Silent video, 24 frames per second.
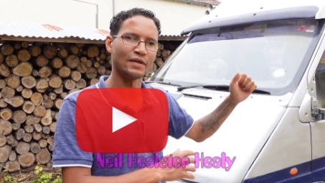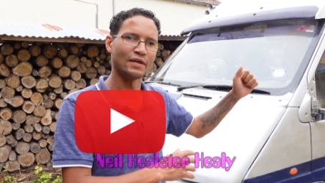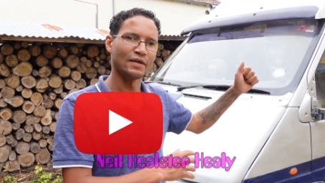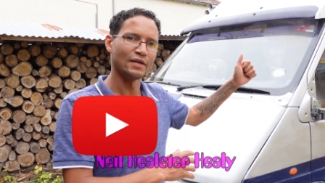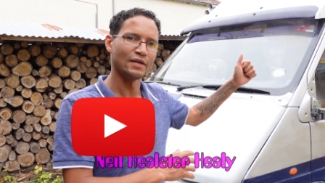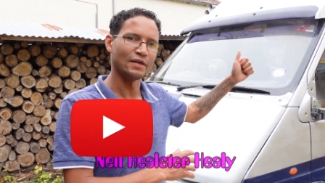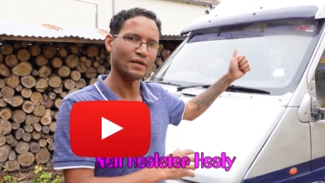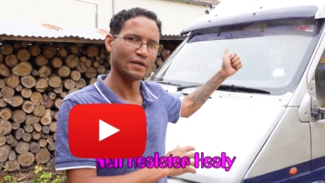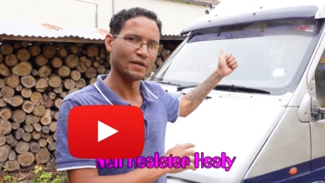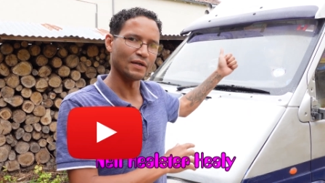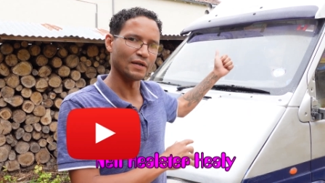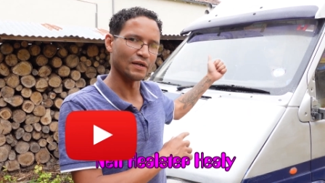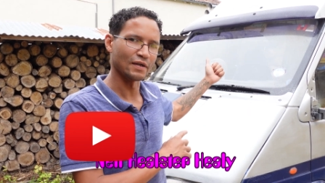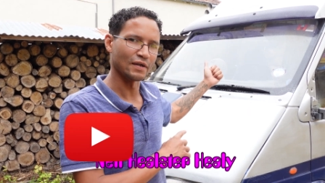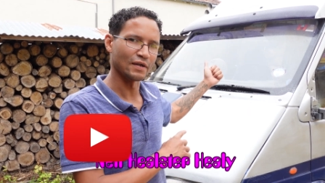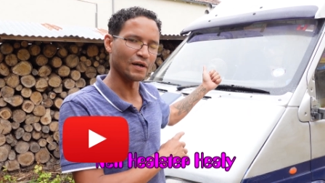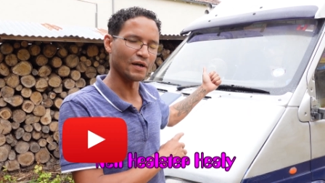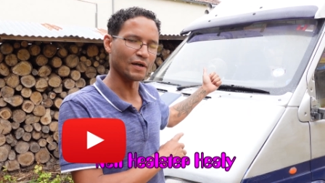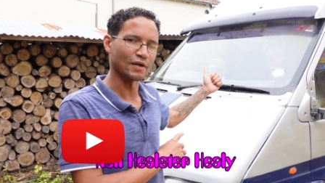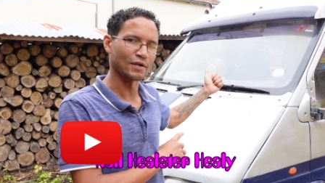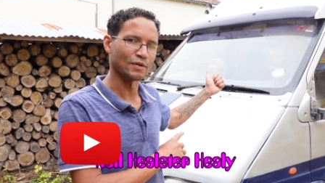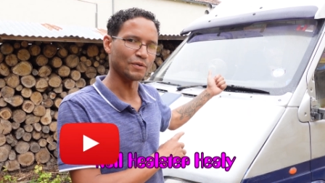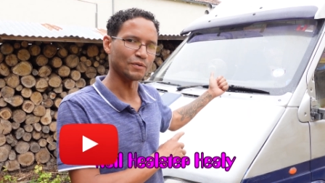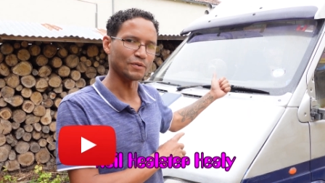a
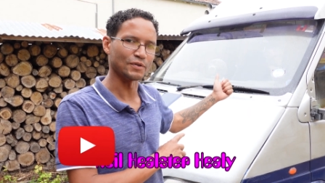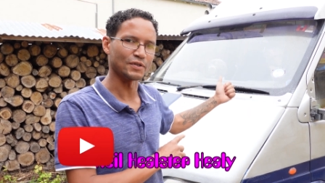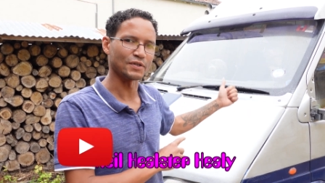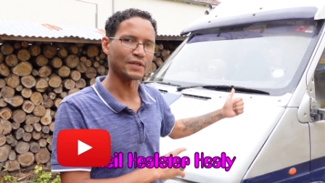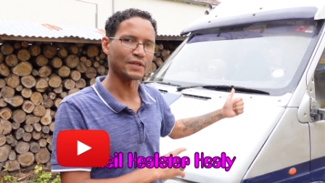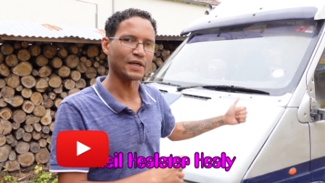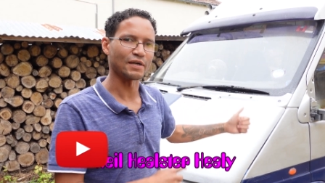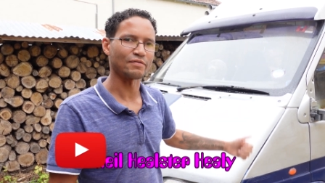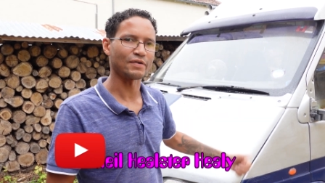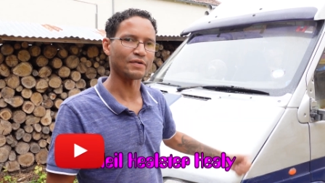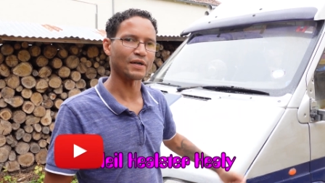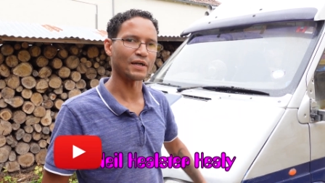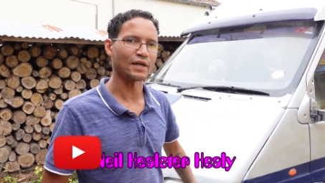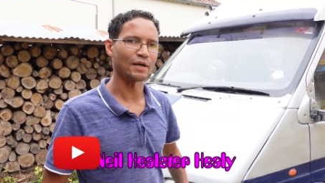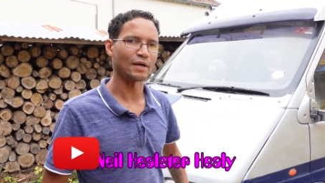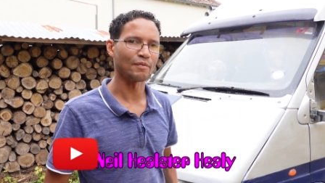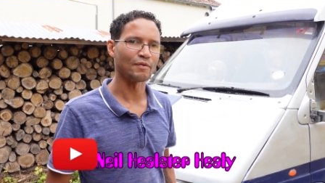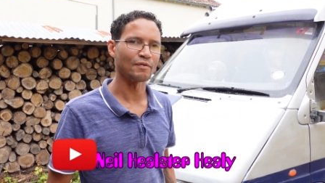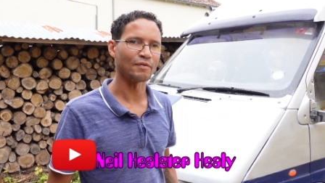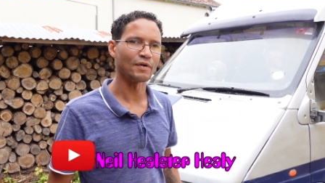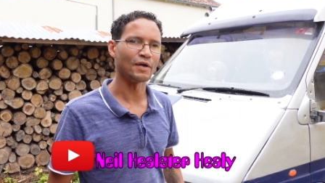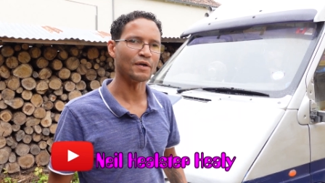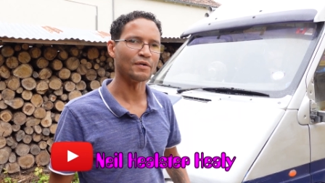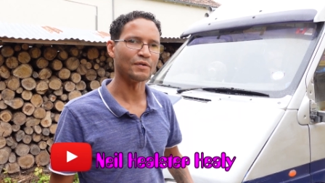guy called Stefan up
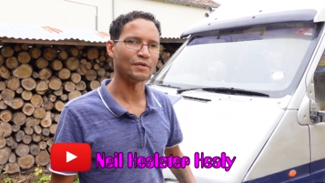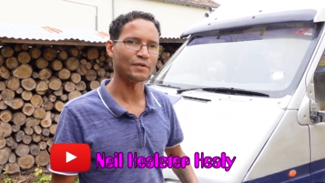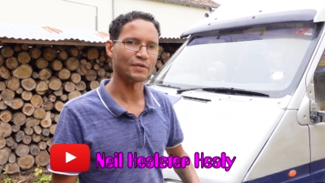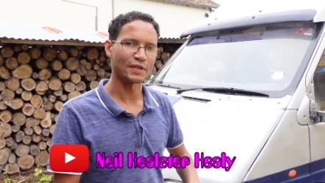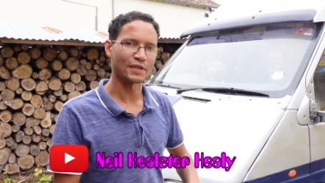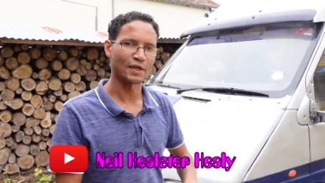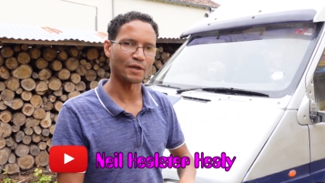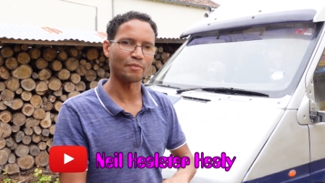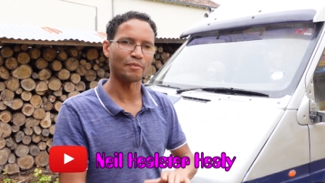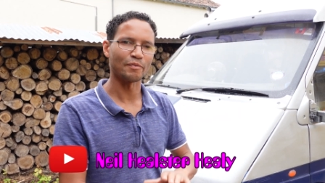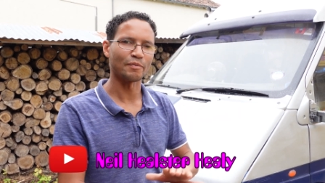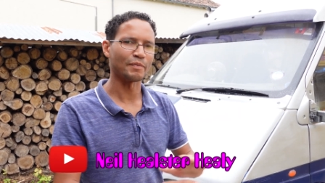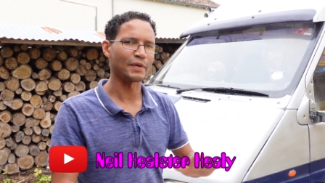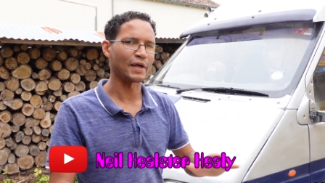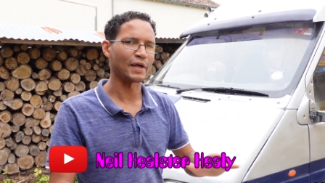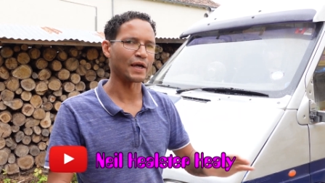the road who's helping